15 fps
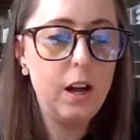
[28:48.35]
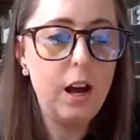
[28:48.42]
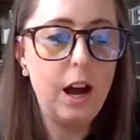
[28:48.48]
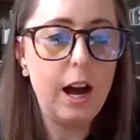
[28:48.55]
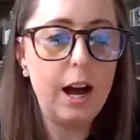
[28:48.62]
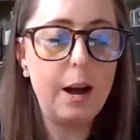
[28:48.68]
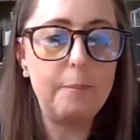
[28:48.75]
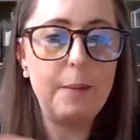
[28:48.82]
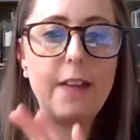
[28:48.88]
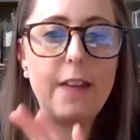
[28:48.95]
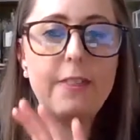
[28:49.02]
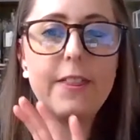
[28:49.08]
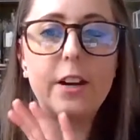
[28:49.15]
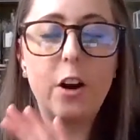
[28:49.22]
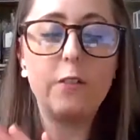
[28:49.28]
And
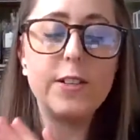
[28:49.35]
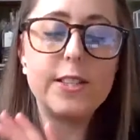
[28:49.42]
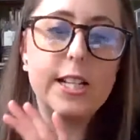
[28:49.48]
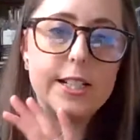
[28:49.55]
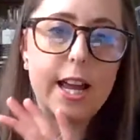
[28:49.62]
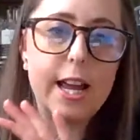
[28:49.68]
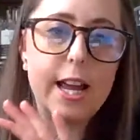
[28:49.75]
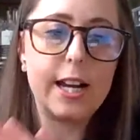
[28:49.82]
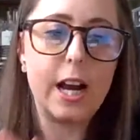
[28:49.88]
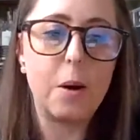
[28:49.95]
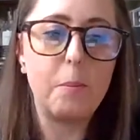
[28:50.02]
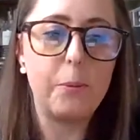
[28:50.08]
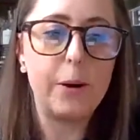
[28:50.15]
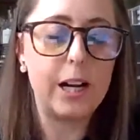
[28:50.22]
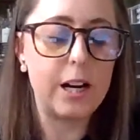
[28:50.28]
then obviously take it out
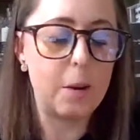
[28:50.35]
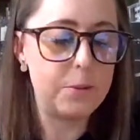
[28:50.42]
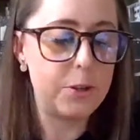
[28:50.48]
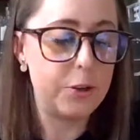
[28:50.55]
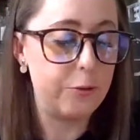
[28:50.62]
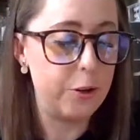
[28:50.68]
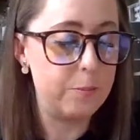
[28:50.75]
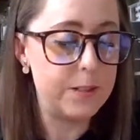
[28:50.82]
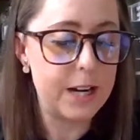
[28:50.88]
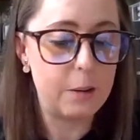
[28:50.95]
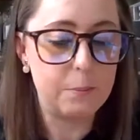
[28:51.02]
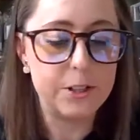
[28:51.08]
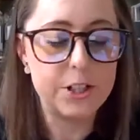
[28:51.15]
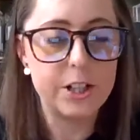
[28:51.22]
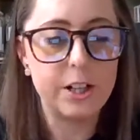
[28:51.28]
and bring it up to room
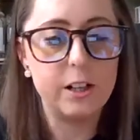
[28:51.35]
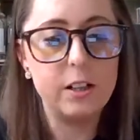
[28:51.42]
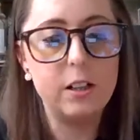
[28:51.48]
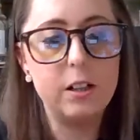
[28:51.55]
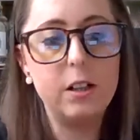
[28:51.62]
temperature.